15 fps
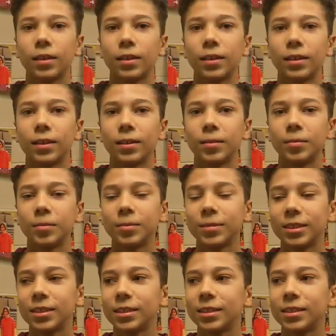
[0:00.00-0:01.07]
Um,
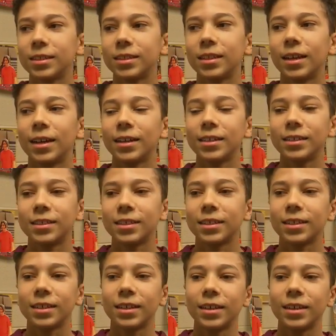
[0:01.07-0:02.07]
she's nice and